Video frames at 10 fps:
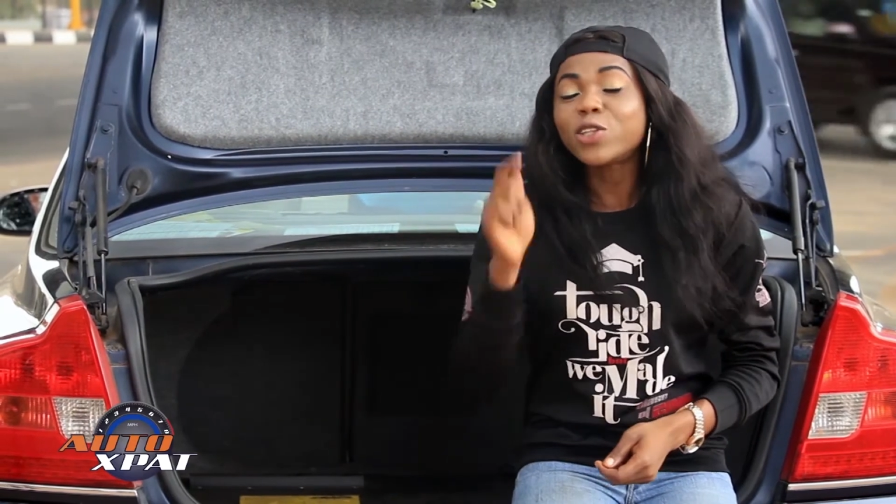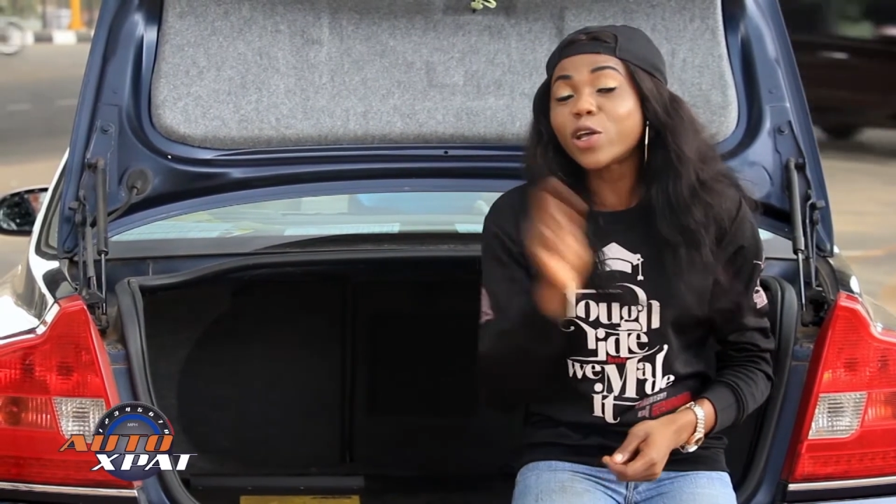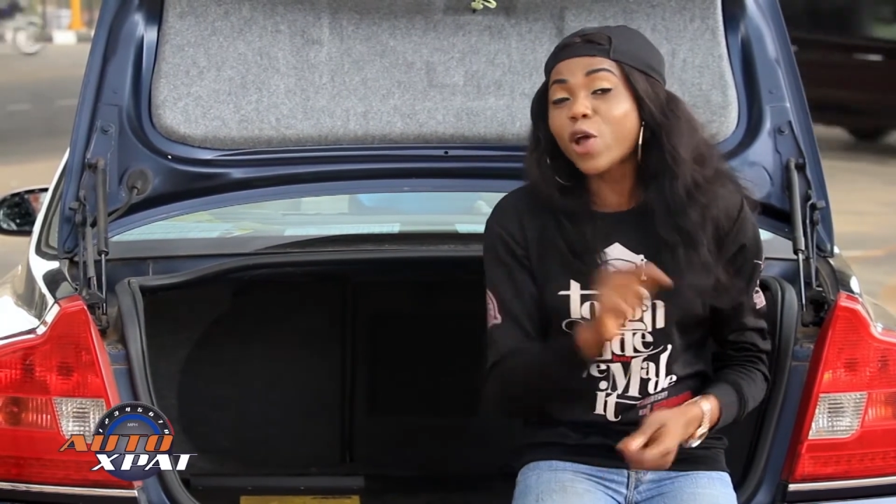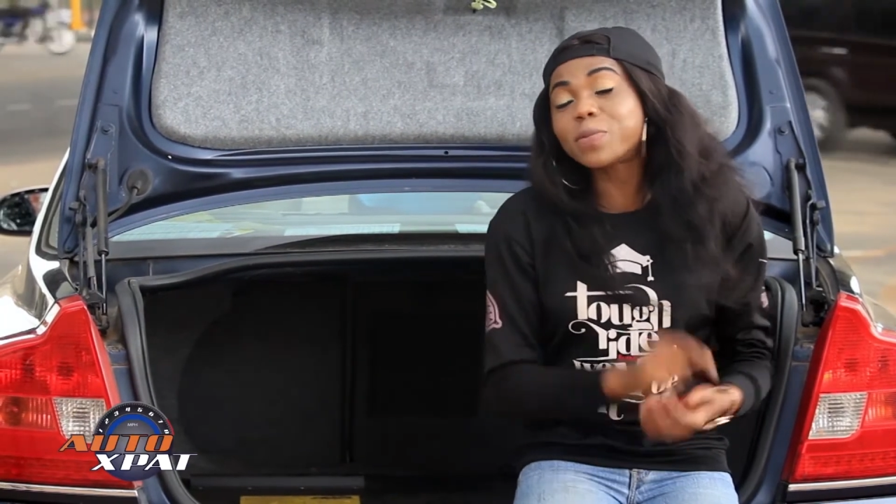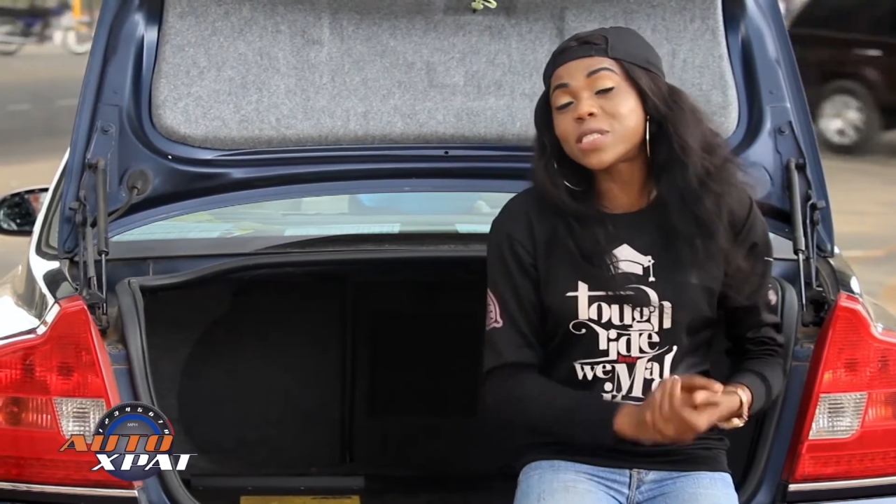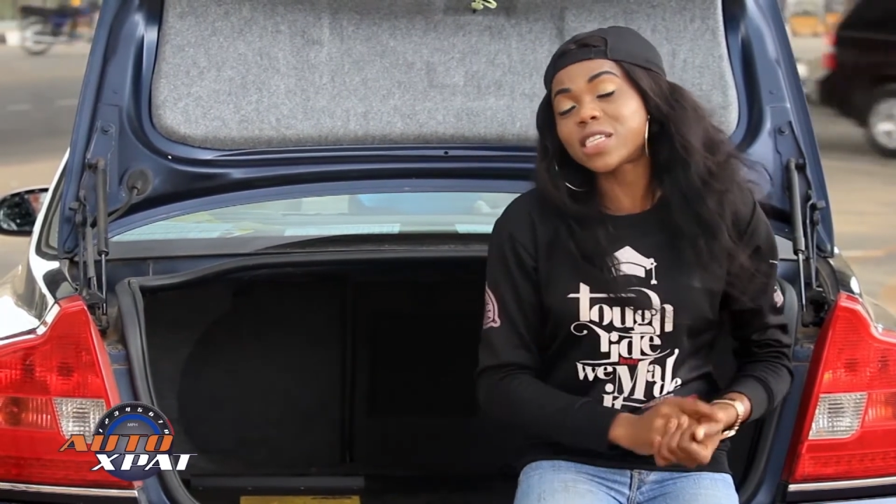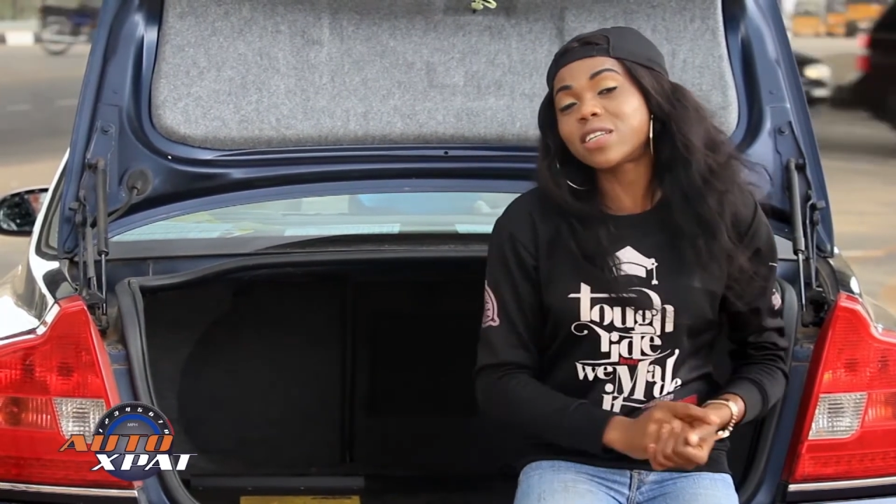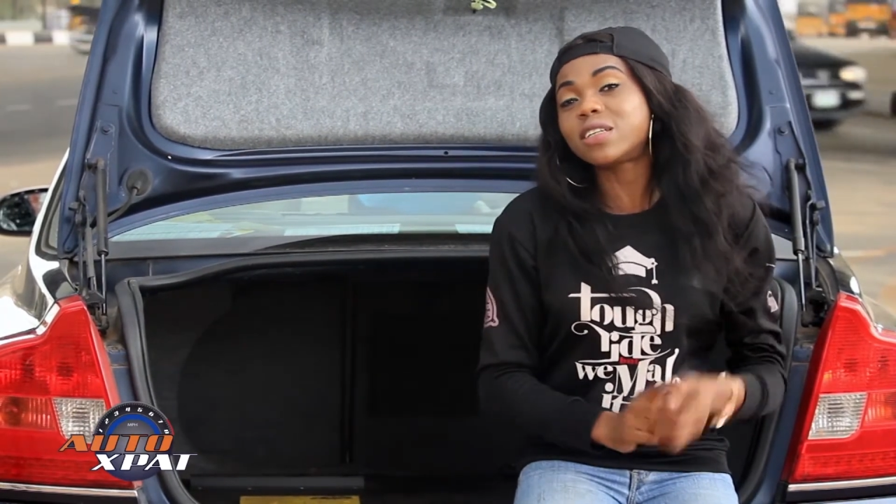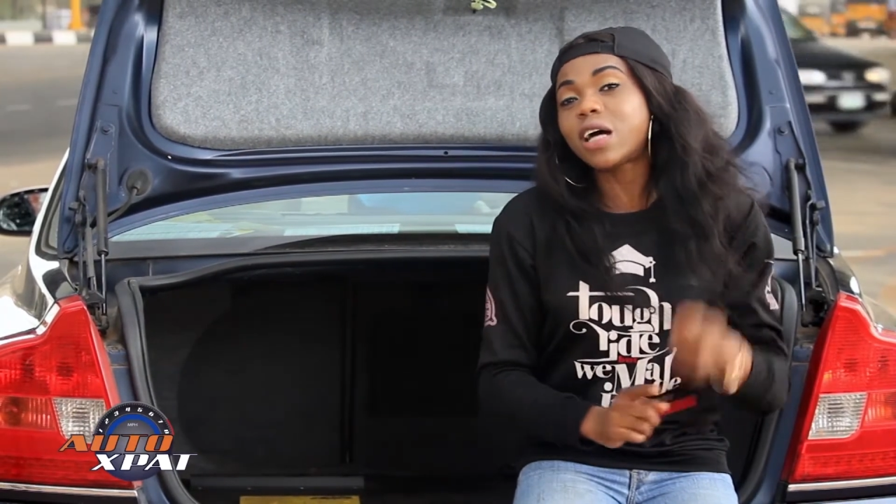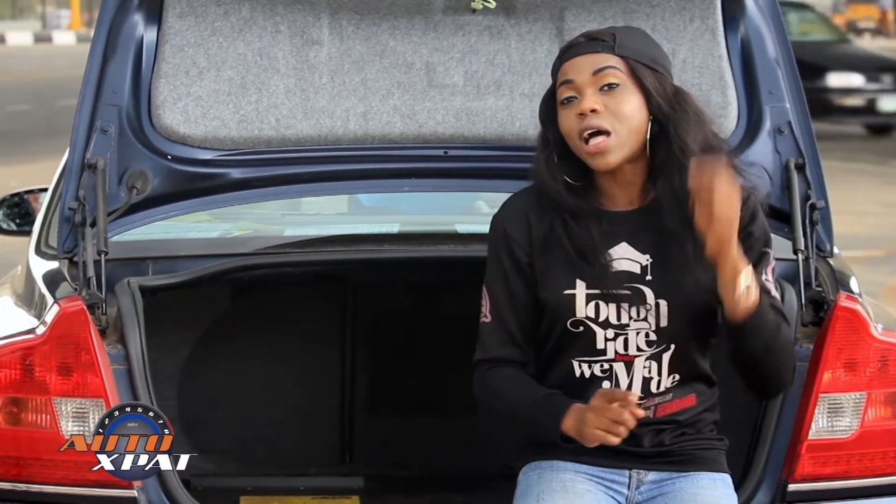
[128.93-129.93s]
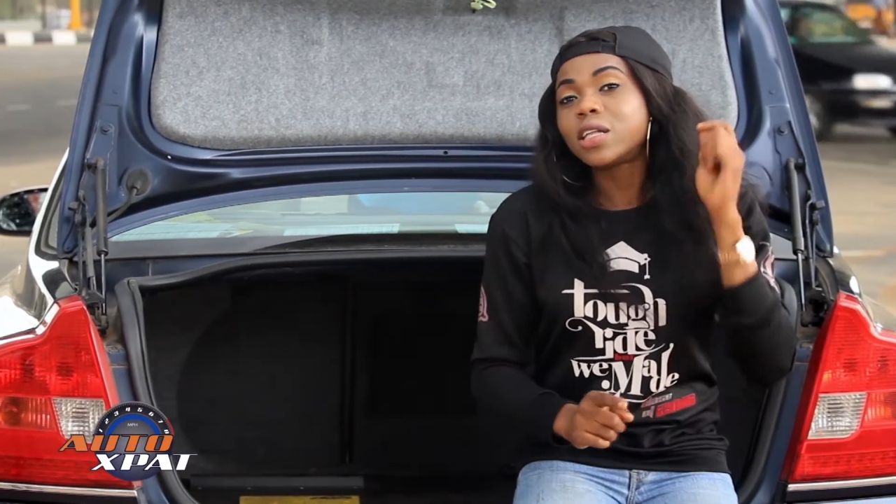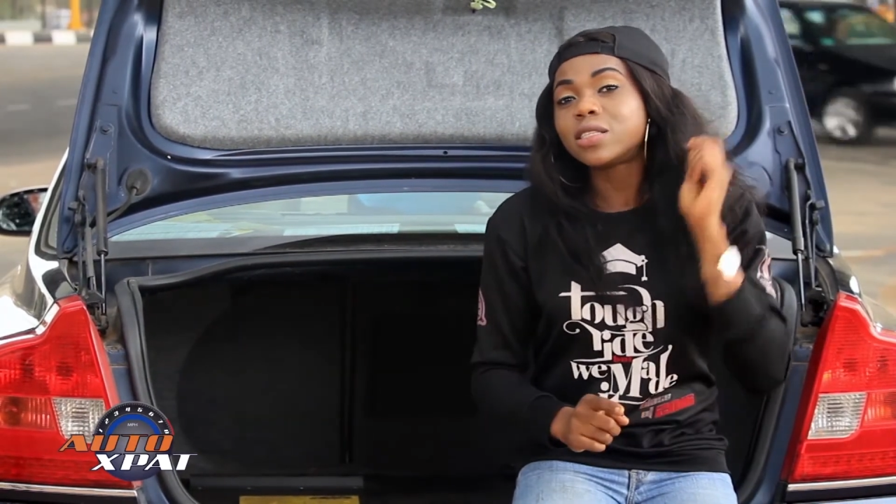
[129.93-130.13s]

Not until